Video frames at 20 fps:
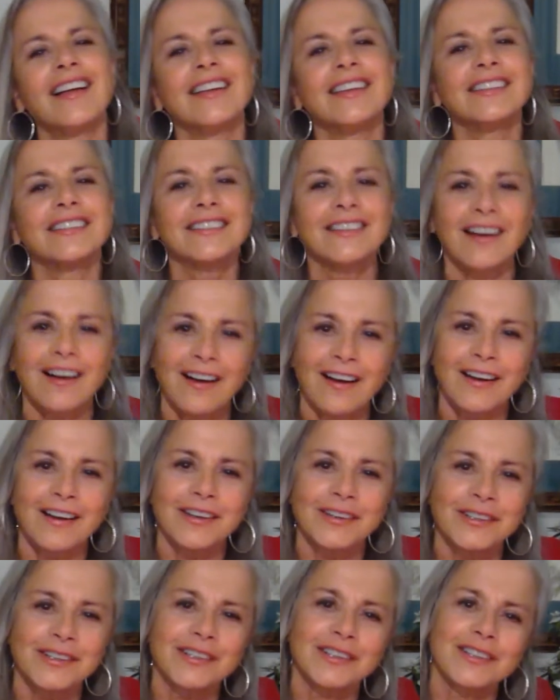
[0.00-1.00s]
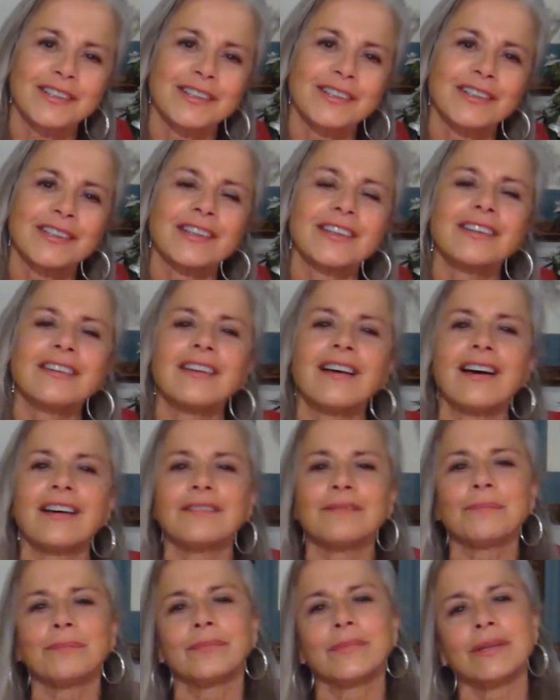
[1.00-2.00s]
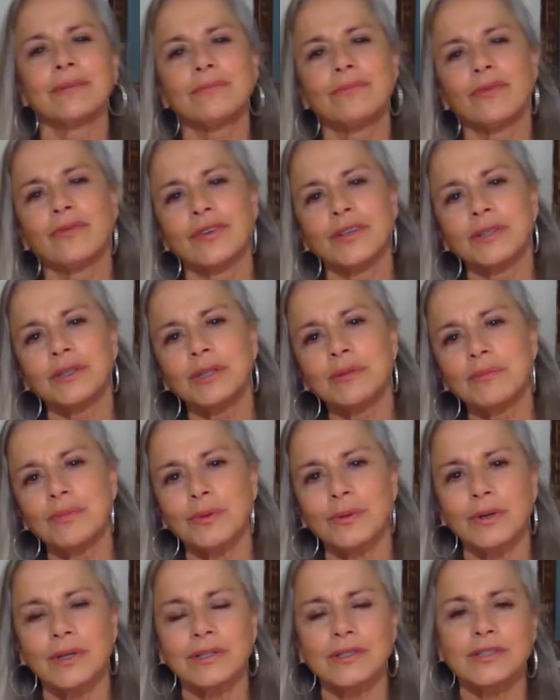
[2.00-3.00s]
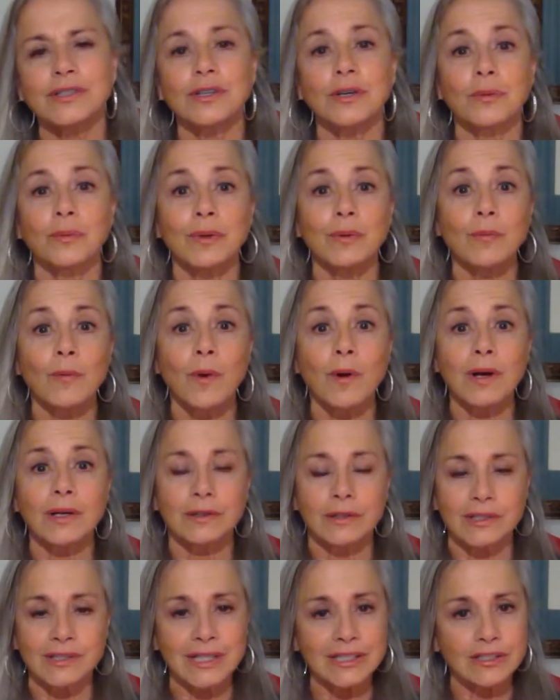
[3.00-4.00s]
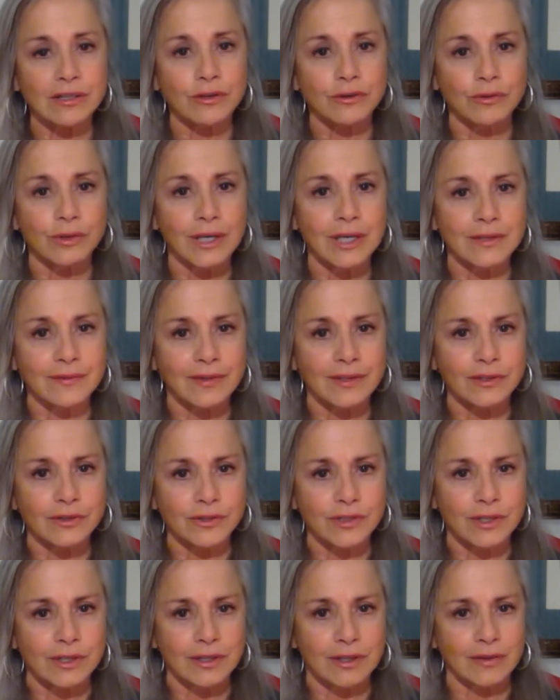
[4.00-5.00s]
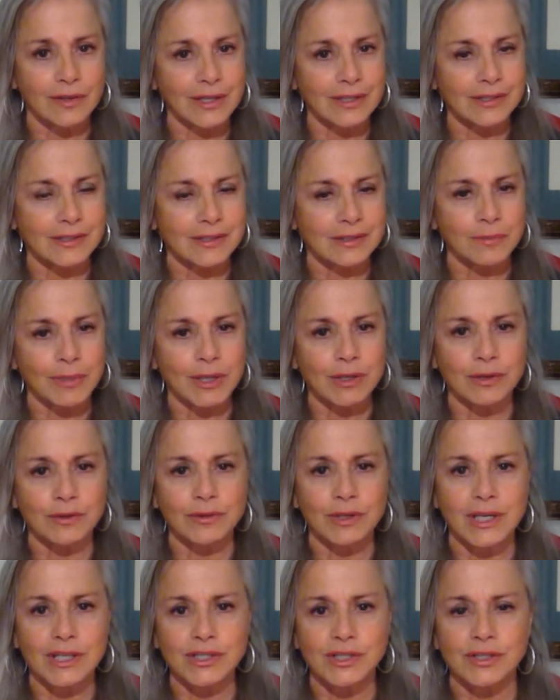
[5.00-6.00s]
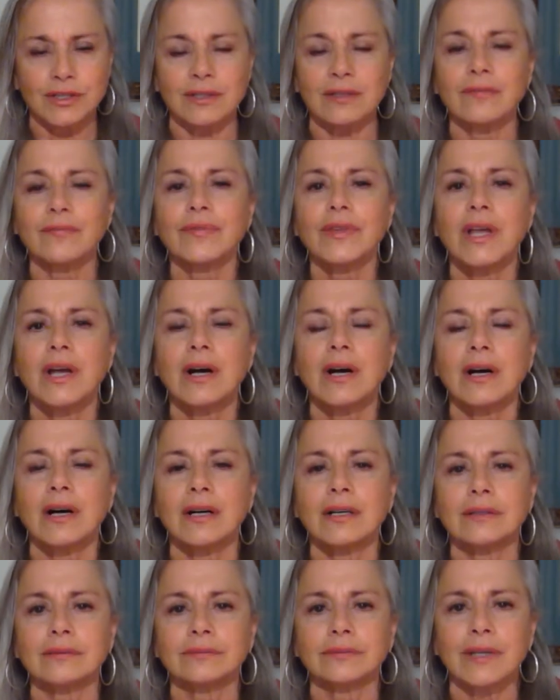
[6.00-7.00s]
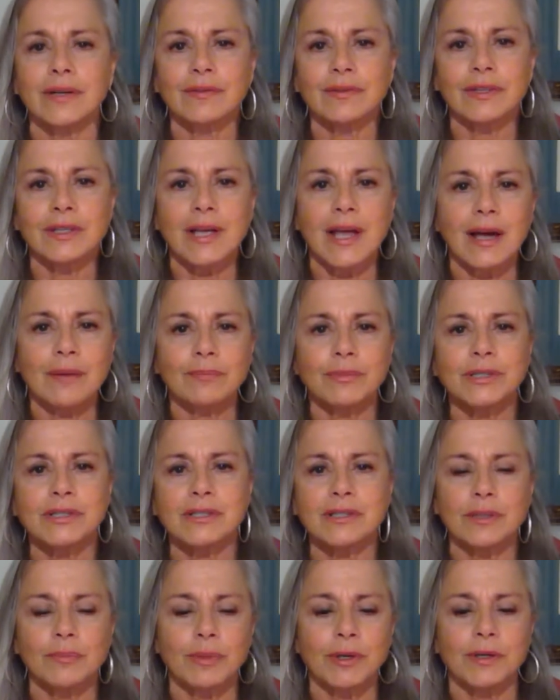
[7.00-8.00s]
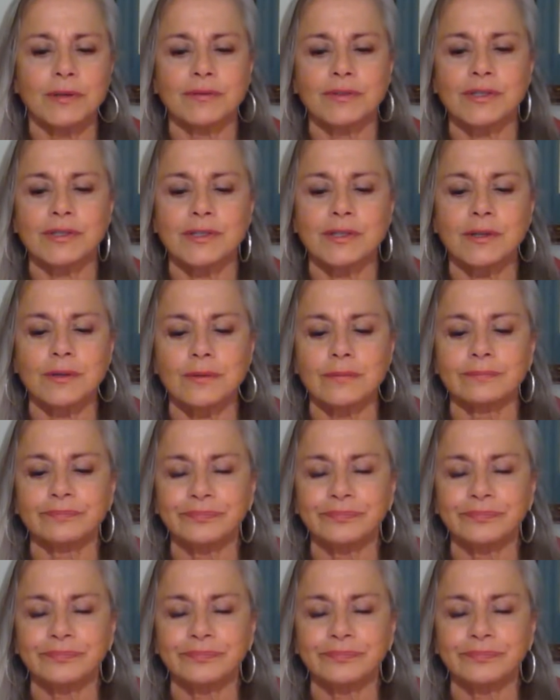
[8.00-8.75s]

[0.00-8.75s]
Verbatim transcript: and tired and not and feeling bored. So we want because that's our creative energy there. That's about creation. Um, everything happens in the pelvis. So